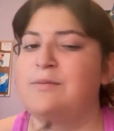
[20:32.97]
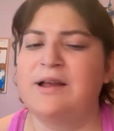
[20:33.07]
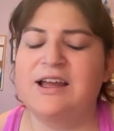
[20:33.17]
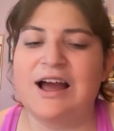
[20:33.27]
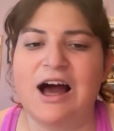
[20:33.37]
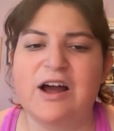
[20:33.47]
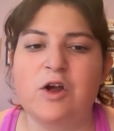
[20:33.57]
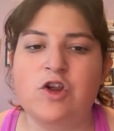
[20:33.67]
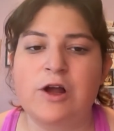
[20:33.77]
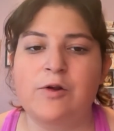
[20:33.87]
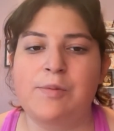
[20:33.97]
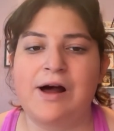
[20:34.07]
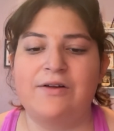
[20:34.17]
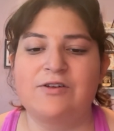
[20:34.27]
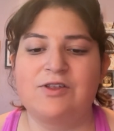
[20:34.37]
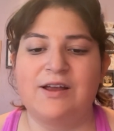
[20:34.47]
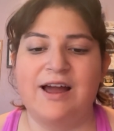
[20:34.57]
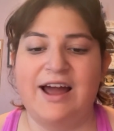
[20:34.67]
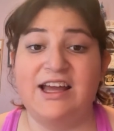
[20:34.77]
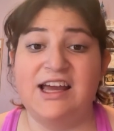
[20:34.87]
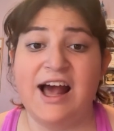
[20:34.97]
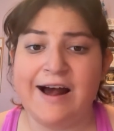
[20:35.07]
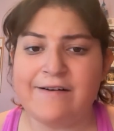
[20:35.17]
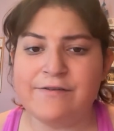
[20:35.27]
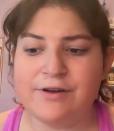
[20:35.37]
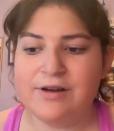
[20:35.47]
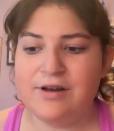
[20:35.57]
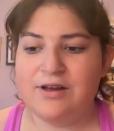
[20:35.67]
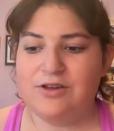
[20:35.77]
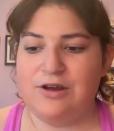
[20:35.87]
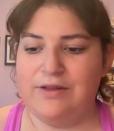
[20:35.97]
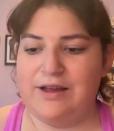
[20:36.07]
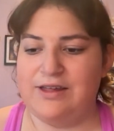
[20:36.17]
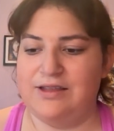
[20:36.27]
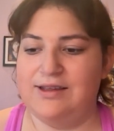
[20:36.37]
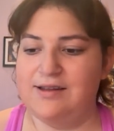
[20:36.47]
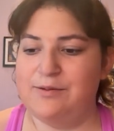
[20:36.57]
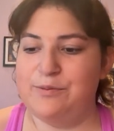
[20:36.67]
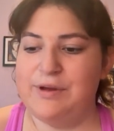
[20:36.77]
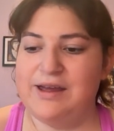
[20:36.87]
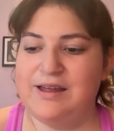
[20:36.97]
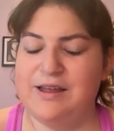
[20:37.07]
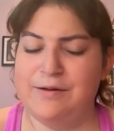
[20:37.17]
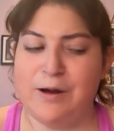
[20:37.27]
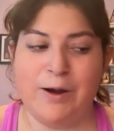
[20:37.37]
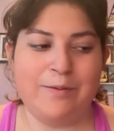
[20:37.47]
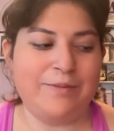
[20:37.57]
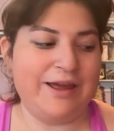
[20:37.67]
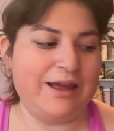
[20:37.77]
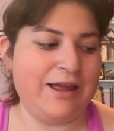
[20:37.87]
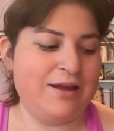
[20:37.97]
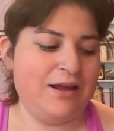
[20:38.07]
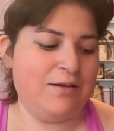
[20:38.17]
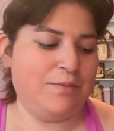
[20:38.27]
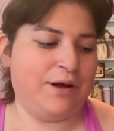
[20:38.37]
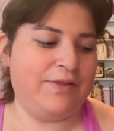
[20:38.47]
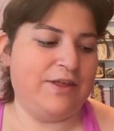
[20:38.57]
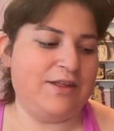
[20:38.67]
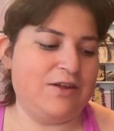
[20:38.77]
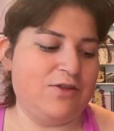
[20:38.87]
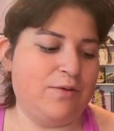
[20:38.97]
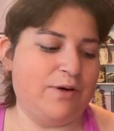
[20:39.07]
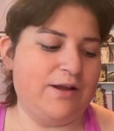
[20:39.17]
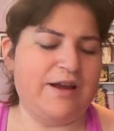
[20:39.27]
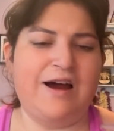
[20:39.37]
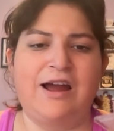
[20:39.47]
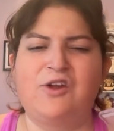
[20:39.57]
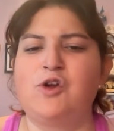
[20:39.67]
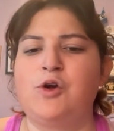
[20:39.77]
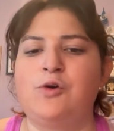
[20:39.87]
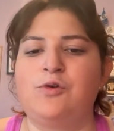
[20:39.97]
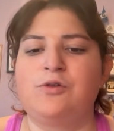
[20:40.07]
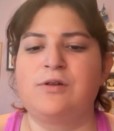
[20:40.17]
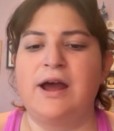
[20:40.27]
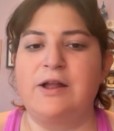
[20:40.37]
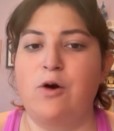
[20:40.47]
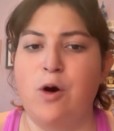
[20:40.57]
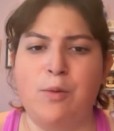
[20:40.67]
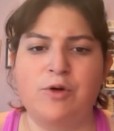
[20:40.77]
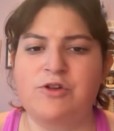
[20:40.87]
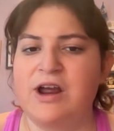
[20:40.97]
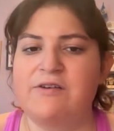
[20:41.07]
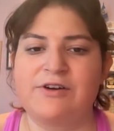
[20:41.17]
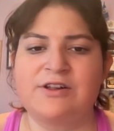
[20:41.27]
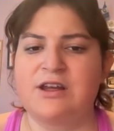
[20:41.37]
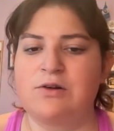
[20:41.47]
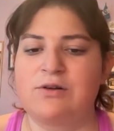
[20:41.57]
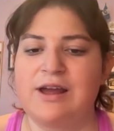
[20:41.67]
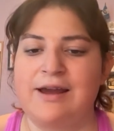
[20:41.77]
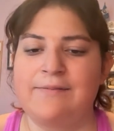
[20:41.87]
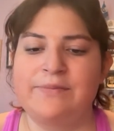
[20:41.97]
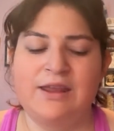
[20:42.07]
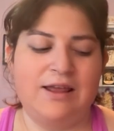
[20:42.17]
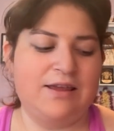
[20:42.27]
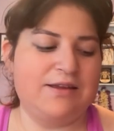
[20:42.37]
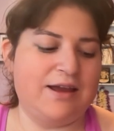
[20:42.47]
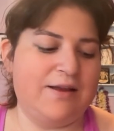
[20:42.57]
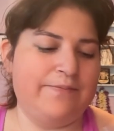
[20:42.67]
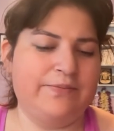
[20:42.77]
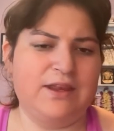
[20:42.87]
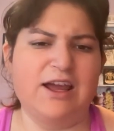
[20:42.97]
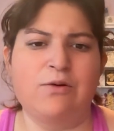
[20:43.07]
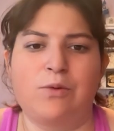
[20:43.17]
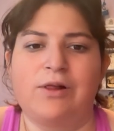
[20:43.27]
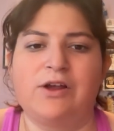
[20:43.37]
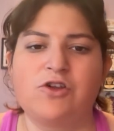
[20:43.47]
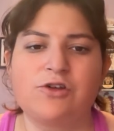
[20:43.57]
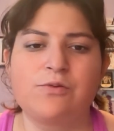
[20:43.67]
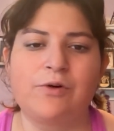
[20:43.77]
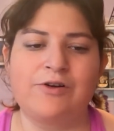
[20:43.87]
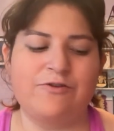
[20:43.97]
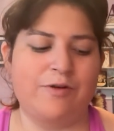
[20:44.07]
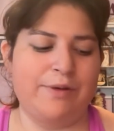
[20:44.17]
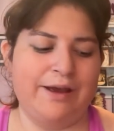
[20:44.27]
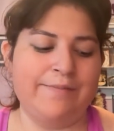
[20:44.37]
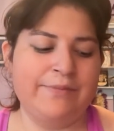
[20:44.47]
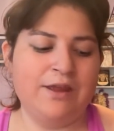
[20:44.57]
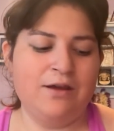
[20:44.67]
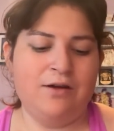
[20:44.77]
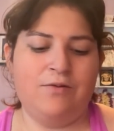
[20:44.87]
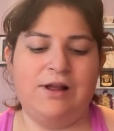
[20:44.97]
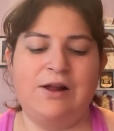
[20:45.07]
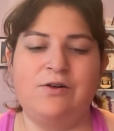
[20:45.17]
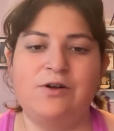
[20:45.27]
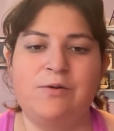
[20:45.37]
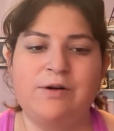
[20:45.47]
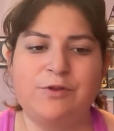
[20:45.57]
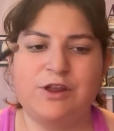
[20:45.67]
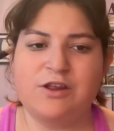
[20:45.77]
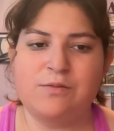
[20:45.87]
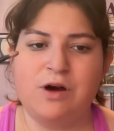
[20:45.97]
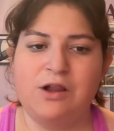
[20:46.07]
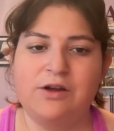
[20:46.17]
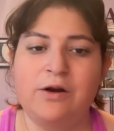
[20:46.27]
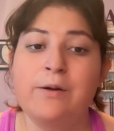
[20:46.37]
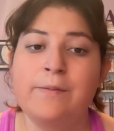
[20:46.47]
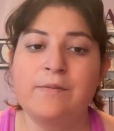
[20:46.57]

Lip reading: many eyeshadow palettes that I have. So that's a little bit on me. But this is the one I use like almost every single day. And again, it really just works for me. We're now going to go in with a smaller